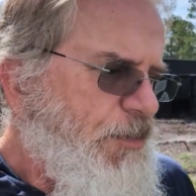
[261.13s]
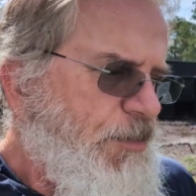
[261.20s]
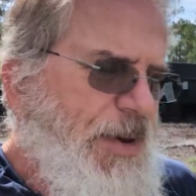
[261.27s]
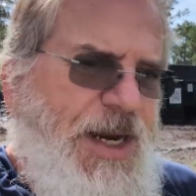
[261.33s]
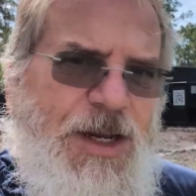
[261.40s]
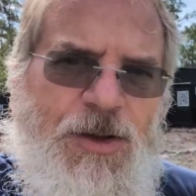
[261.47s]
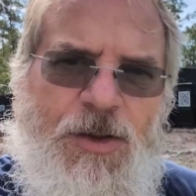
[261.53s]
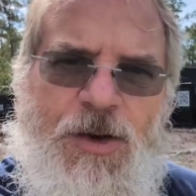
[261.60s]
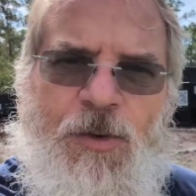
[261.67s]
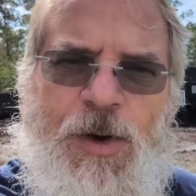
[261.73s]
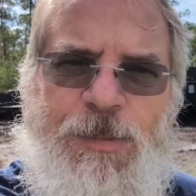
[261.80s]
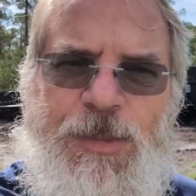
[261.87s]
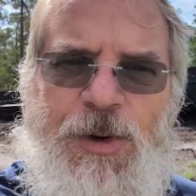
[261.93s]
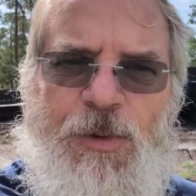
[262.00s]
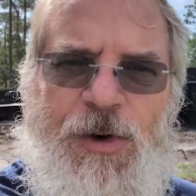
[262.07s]
medical
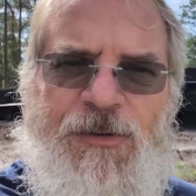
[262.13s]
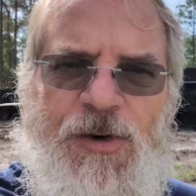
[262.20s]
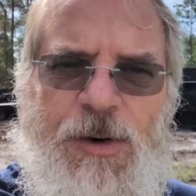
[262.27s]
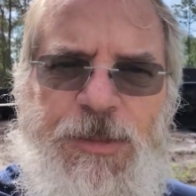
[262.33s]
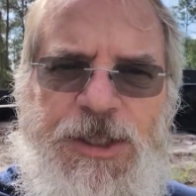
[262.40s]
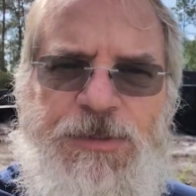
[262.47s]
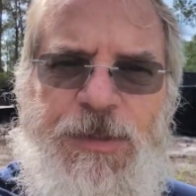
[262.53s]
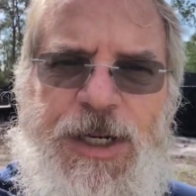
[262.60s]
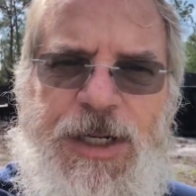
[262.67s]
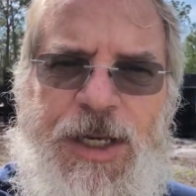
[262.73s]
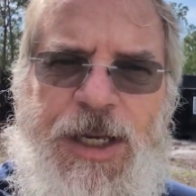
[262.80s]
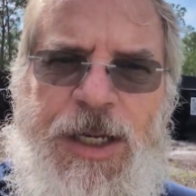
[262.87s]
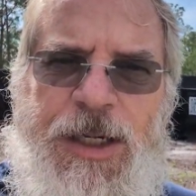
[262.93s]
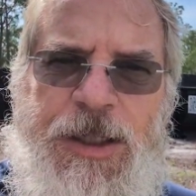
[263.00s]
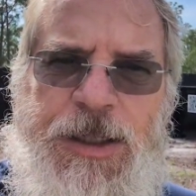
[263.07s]
equipment refurbishment
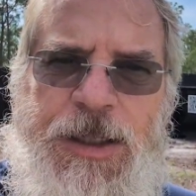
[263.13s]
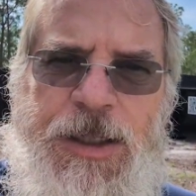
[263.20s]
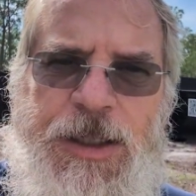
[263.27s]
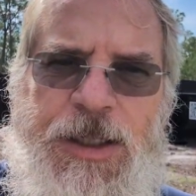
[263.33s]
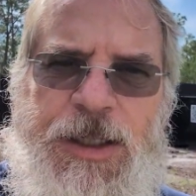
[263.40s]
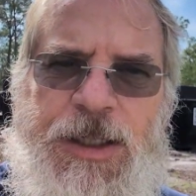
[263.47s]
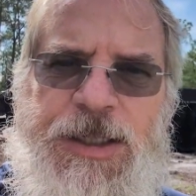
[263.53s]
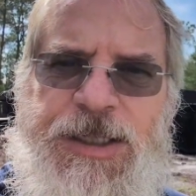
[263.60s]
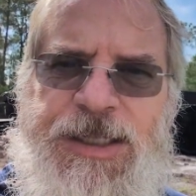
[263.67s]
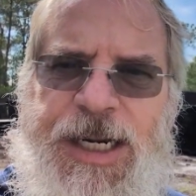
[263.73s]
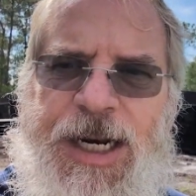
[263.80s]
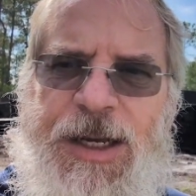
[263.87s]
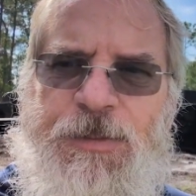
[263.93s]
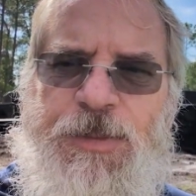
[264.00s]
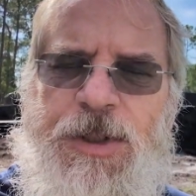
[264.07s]
and
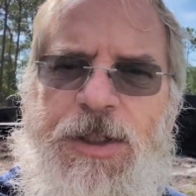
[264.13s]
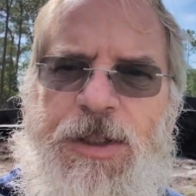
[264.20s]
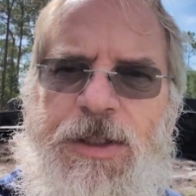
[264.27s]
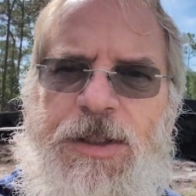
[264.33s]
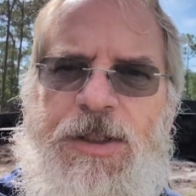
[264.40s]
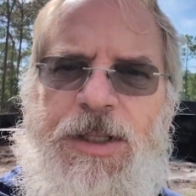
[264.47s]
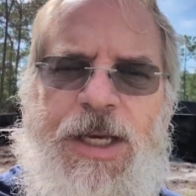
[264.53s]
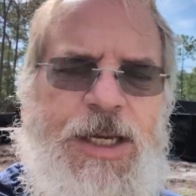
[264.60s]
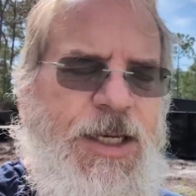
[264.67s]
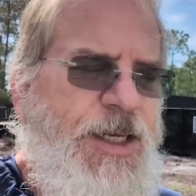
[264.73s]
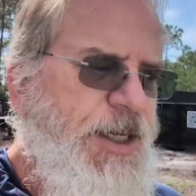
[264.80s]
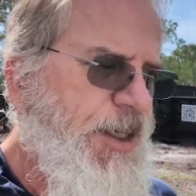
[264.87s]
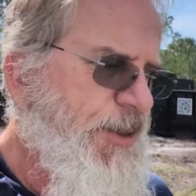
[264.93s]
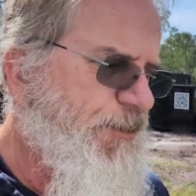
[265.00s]
setup, like